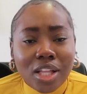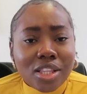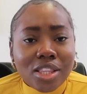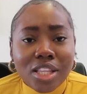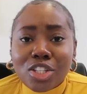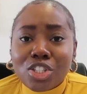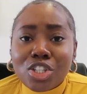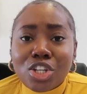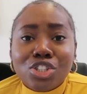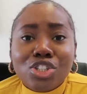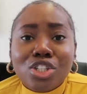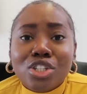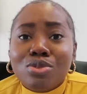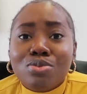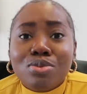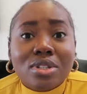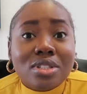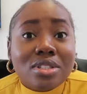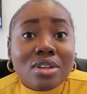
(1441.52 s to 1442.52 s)
The sausage
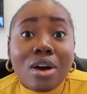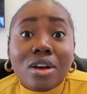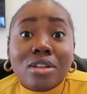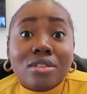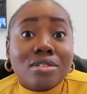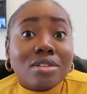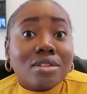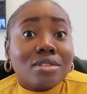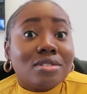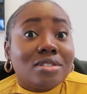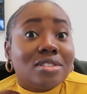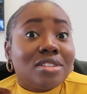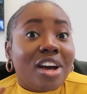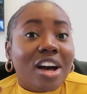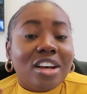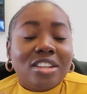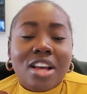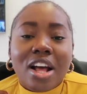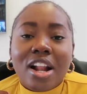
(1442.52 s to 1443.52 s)
was
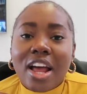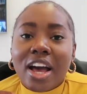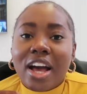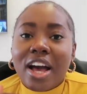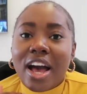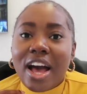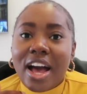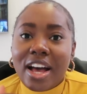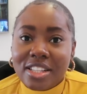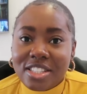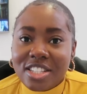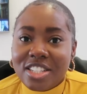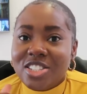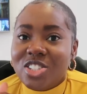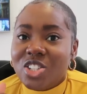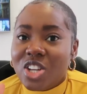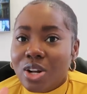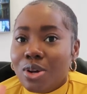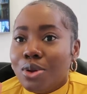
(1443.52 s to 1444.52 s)
disgusting. Like, I had to
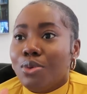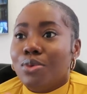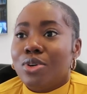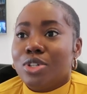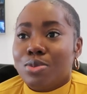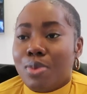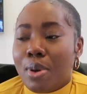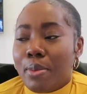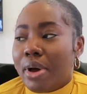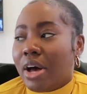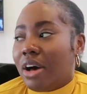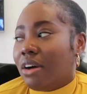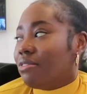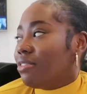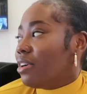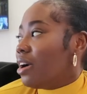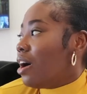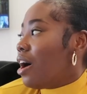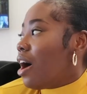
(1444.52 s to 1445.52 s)
genuinely wash my mouth.
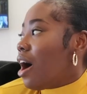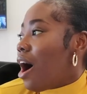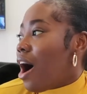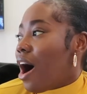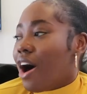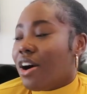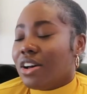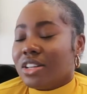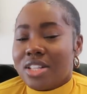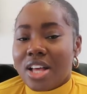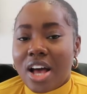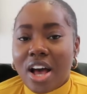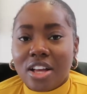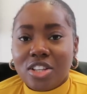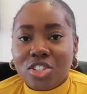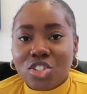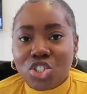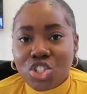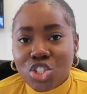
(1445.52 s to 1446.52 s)
I was
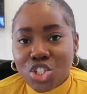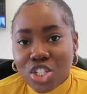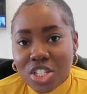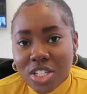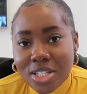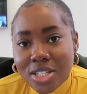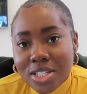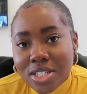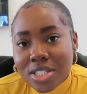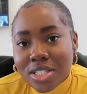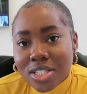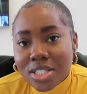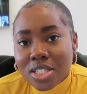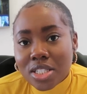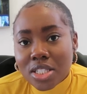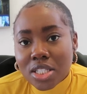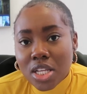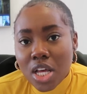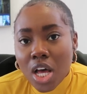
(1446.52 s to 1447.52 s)
like,
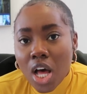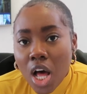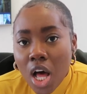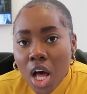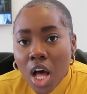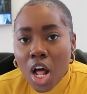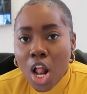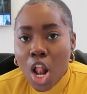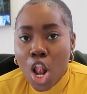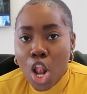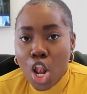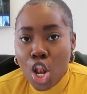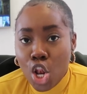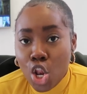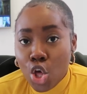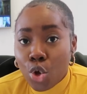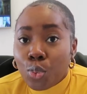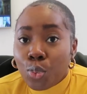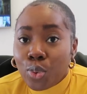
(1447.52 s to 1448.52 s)
jeez,
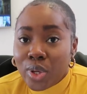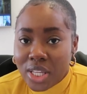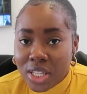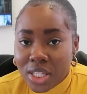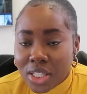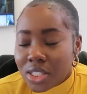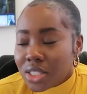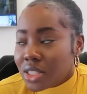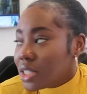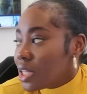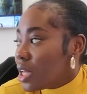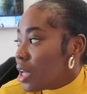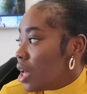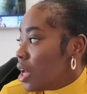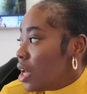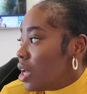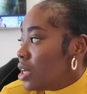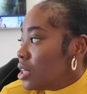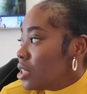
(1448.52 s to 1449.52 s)
Louise.
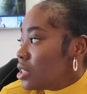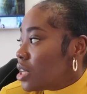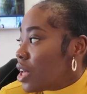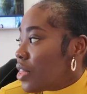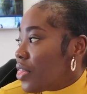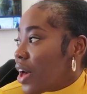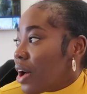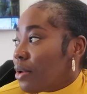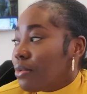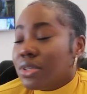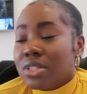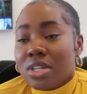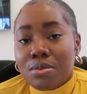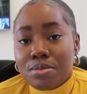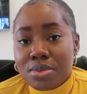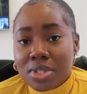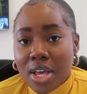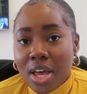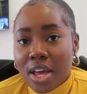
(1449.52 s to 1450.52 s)
So that was
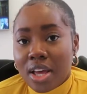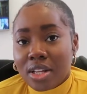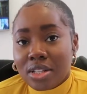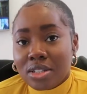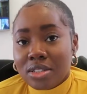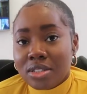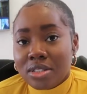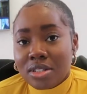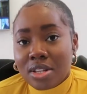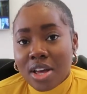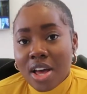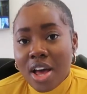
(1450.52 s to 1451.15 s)
upsetting.